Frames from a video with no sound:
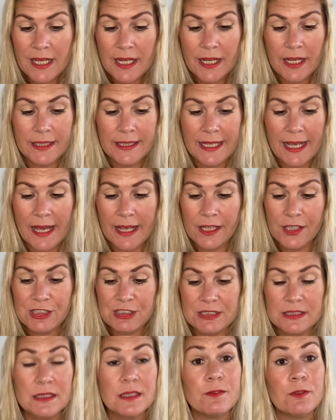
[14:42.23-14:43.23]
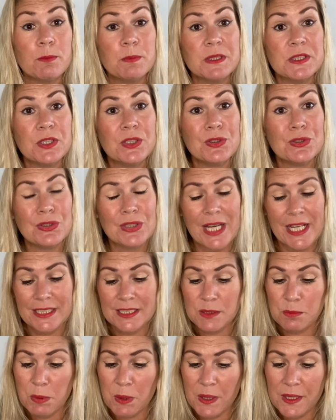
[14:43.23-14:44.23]
and the agents of obscure
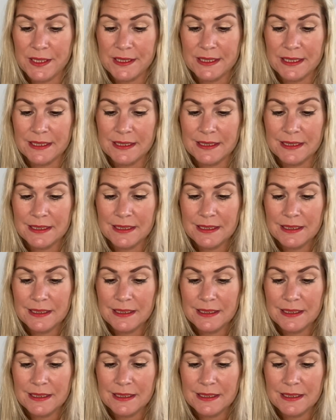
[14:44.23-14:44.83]
enterprises.